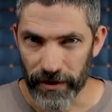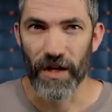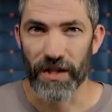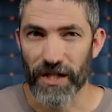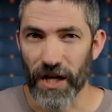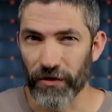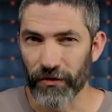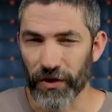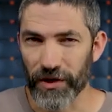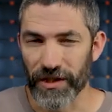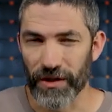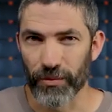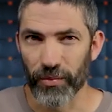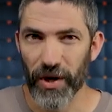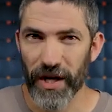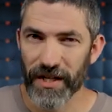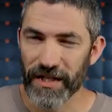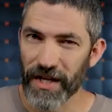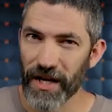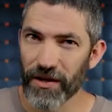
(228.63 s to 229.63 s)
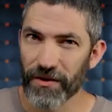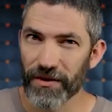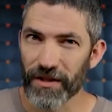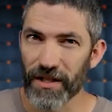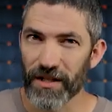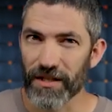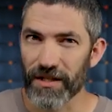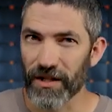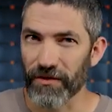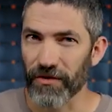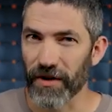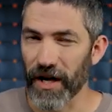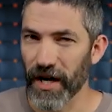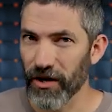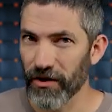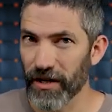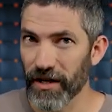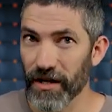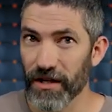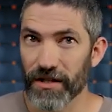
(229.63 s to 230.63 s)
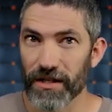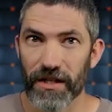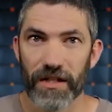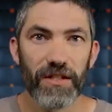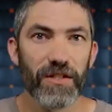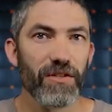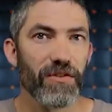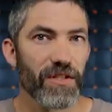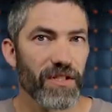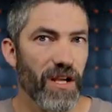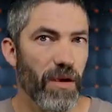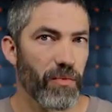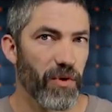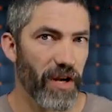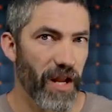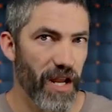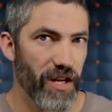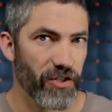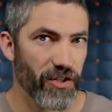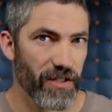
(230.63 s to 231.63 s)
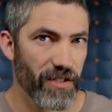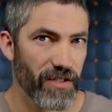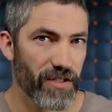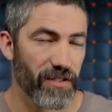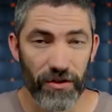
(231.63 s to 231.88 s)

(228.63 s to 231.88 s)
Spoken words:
It's helpful to break down these different areas into separate agents,